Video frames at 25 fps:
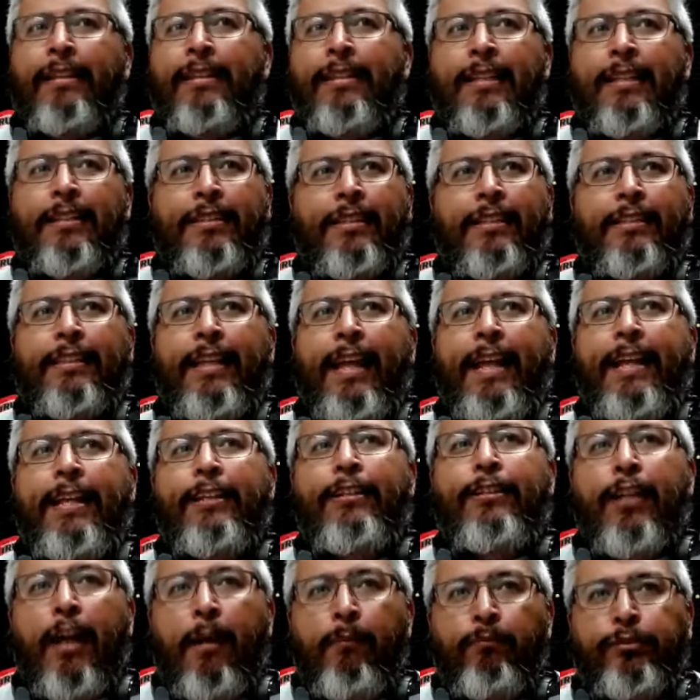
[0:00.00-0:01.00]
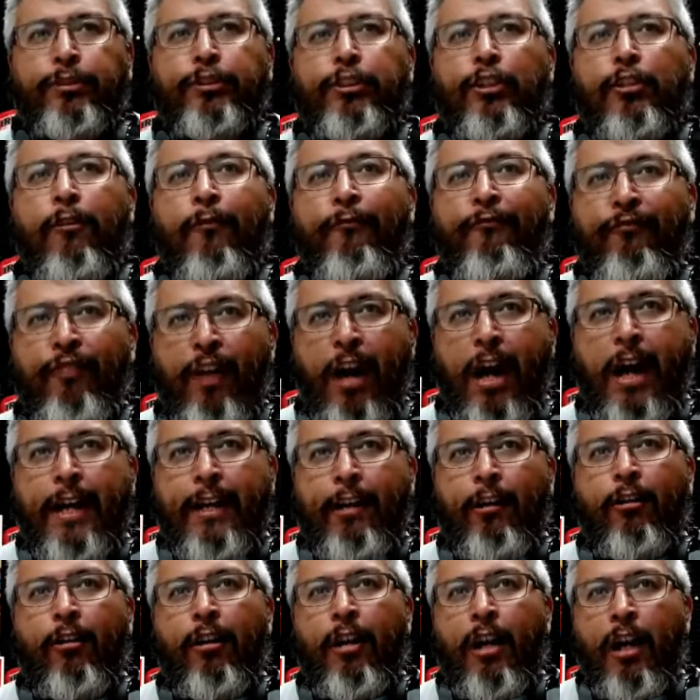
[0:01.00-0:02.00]
This is a dumpster
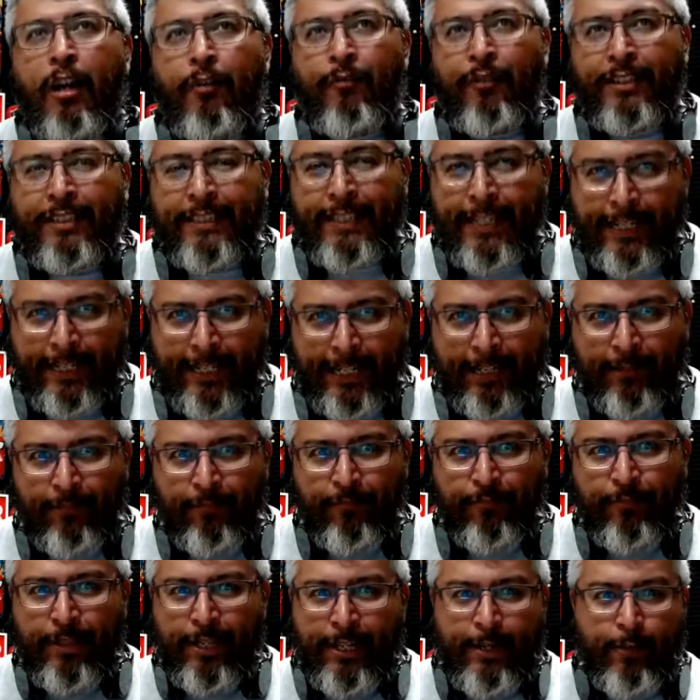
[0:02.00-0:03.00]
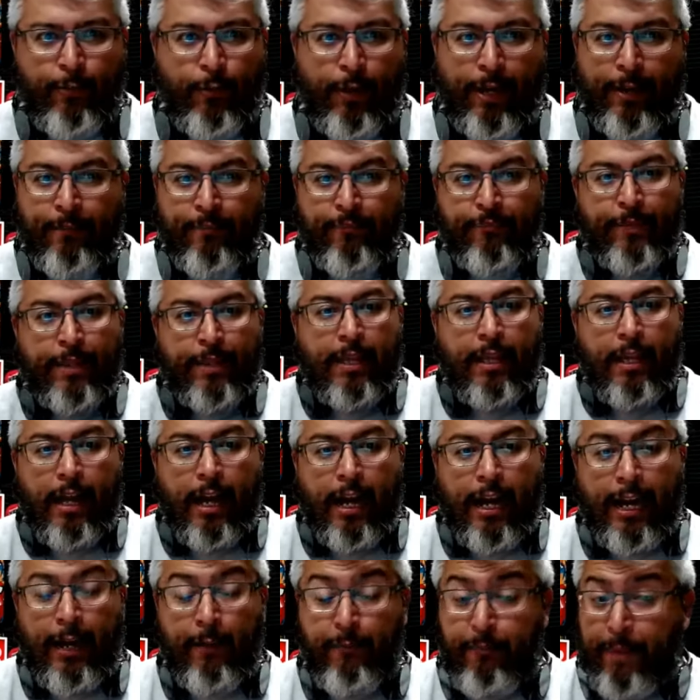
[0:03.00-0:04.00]
fire of a ticket. Anyway,
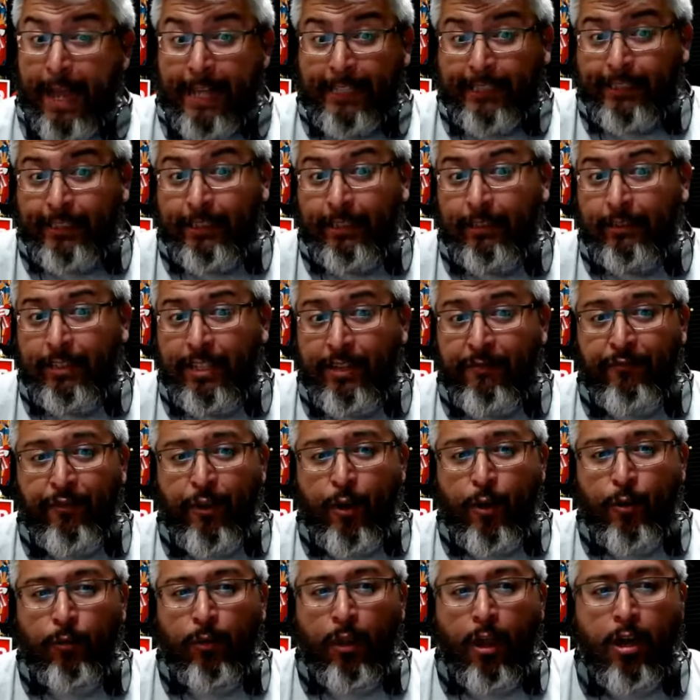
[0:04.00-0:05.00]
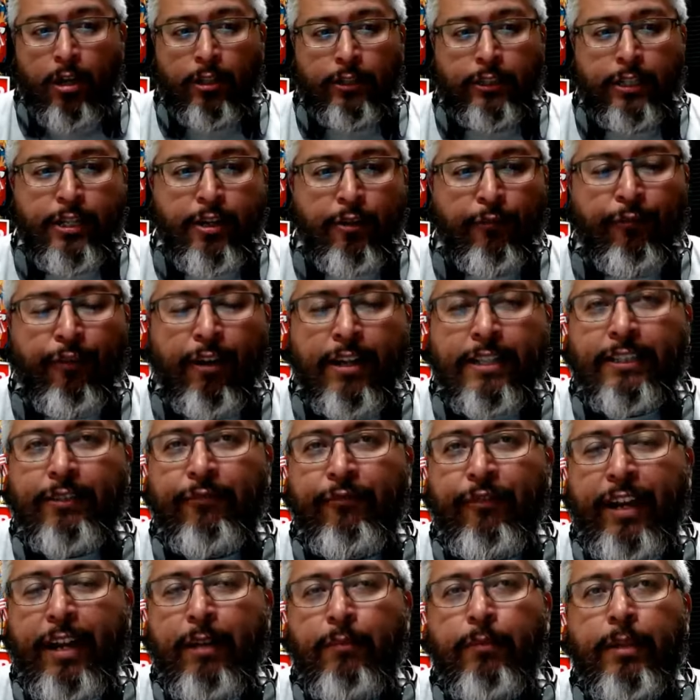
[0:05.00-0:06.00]
pass this info along to your friends and
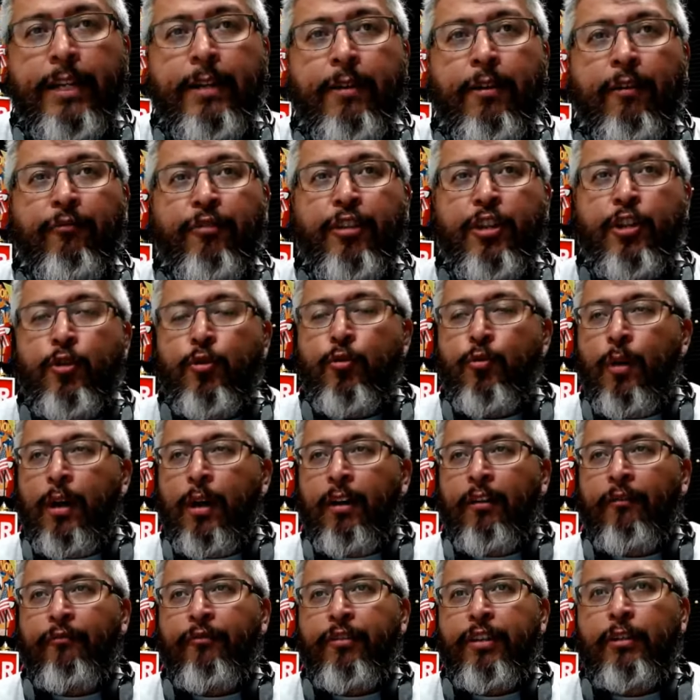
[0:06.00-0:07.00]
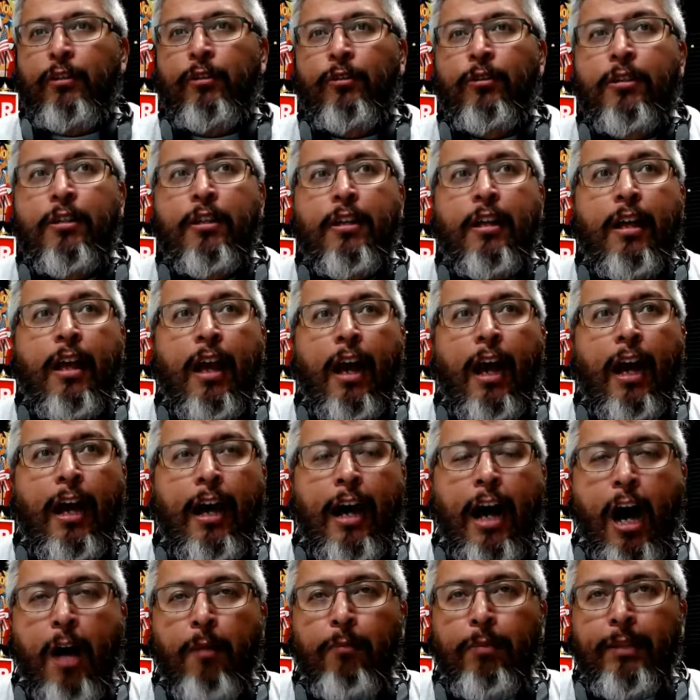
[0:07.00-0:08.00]
family if you feel
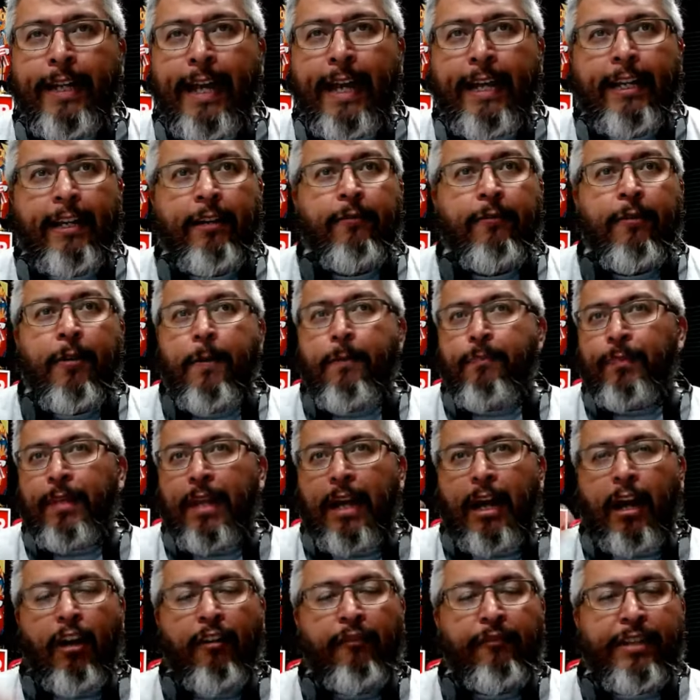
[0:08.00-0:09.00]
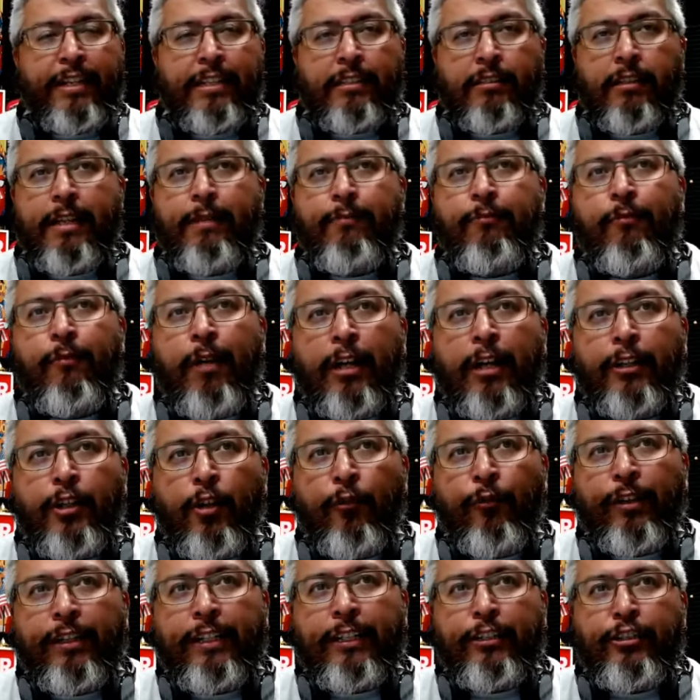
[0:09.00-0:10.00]
obligated. Obviously, don't
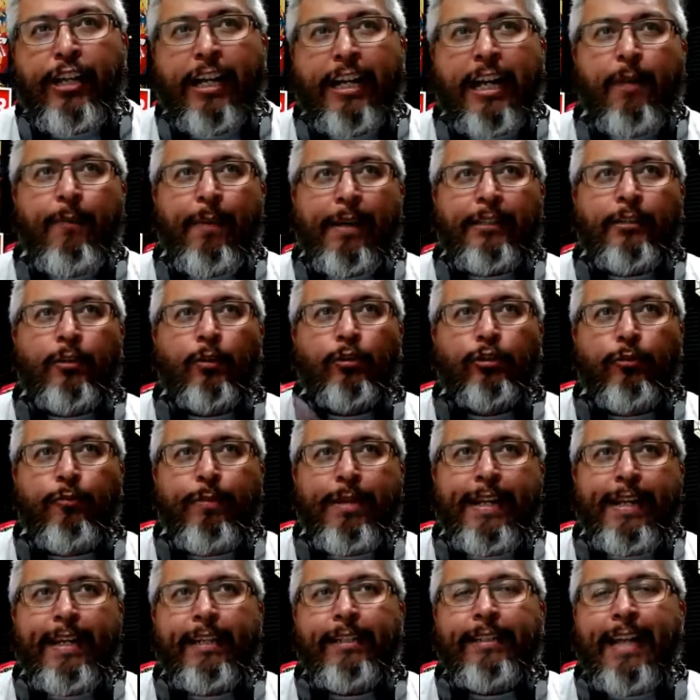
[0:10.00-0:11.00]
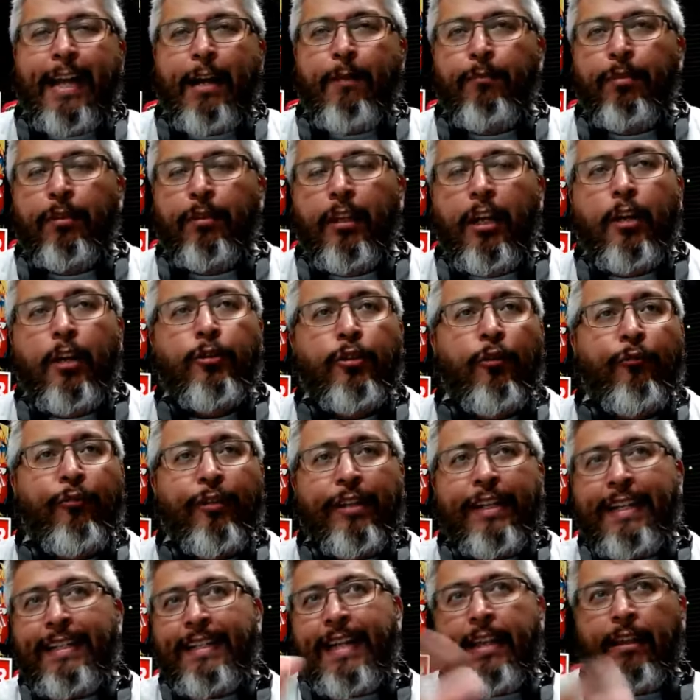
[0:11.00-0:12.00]
forget to check out my social media down below. Don't forget
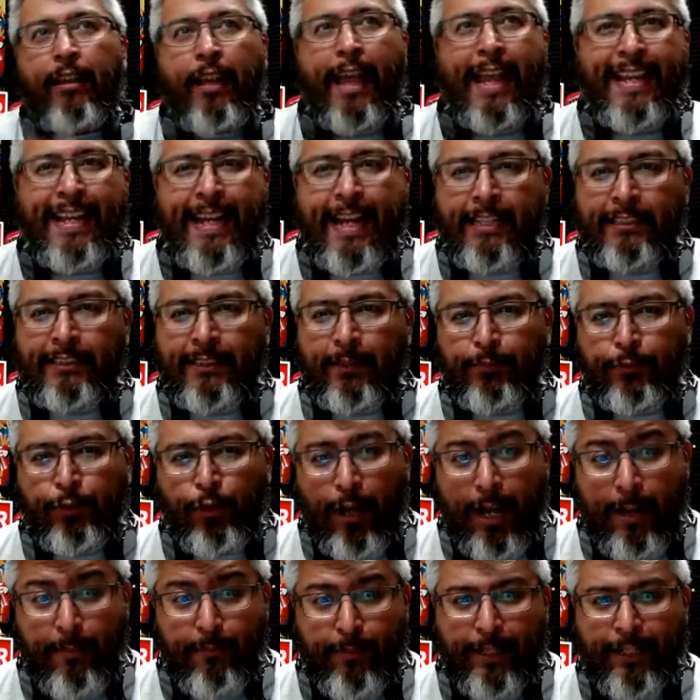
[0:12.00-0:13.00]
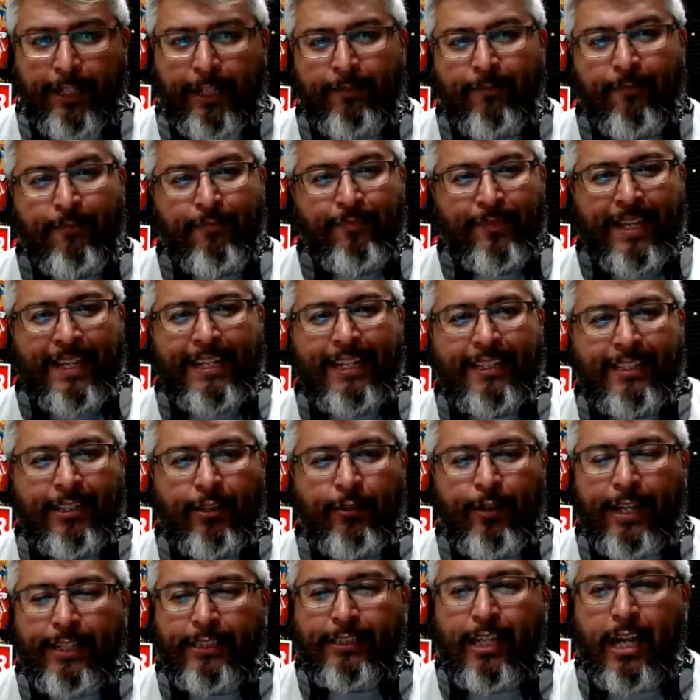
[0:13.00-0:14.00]
to hit that like and subscribe button. And until
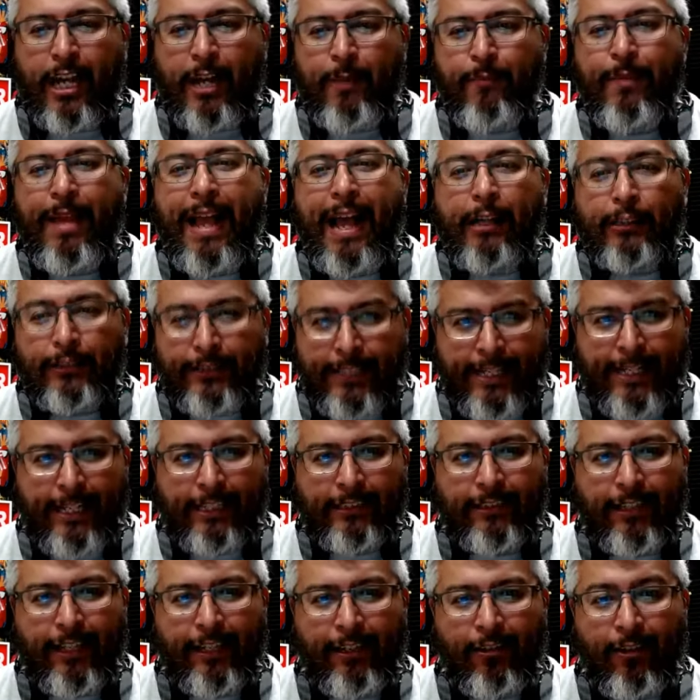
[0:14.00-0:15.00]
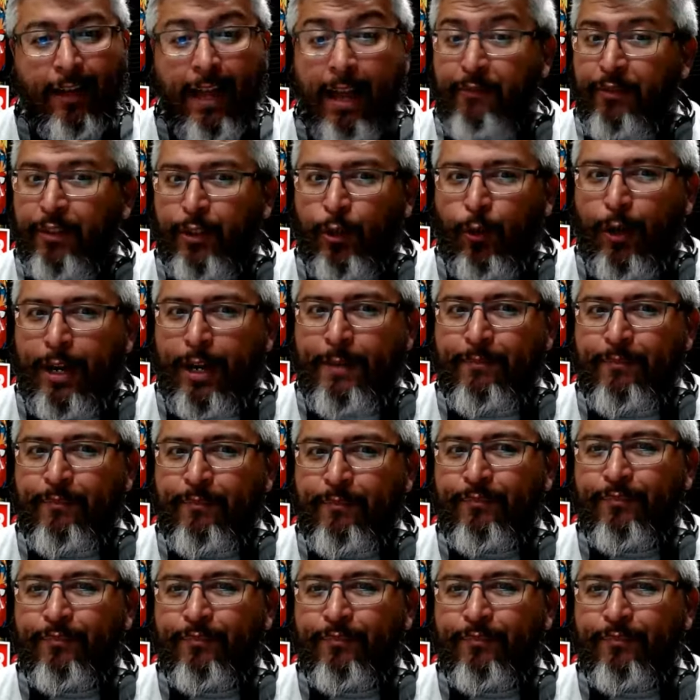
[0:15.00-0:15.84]
next time, I'll see you guys later. Have a great,